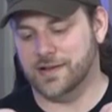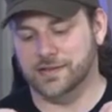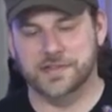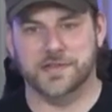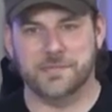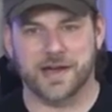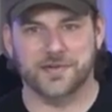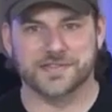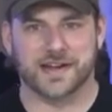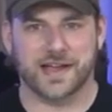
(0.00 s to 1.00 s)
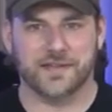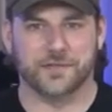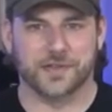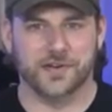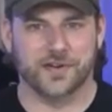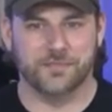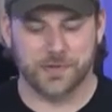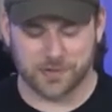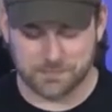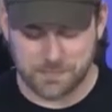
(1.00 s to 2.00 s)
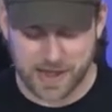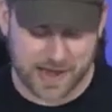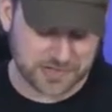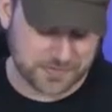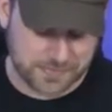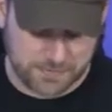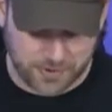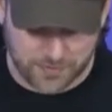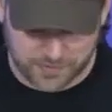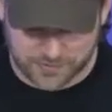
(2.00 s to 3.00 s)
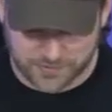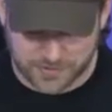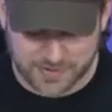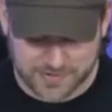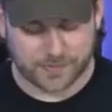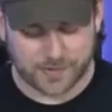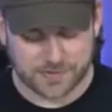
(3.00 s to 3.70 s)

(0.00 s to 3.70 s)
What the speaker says: lithium batteries that I got for the Nerf build may actually be perfect for this.